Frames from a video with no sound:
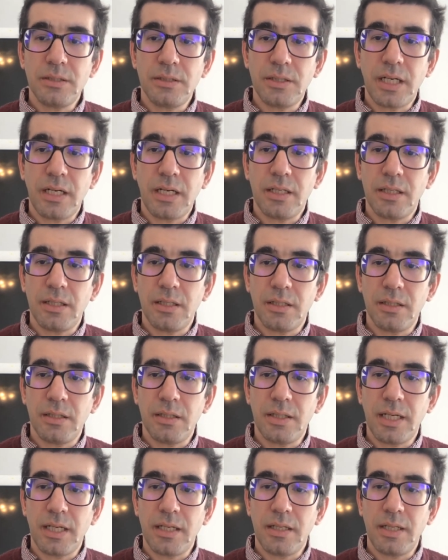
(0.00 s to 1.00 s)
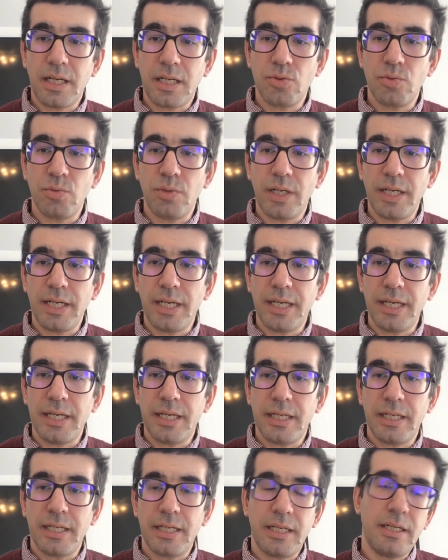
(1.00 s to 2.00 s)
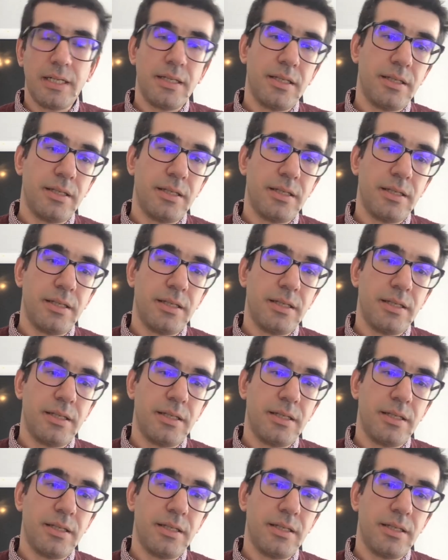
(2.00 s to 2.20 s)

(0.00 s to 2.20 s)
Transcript: that, that's why uh,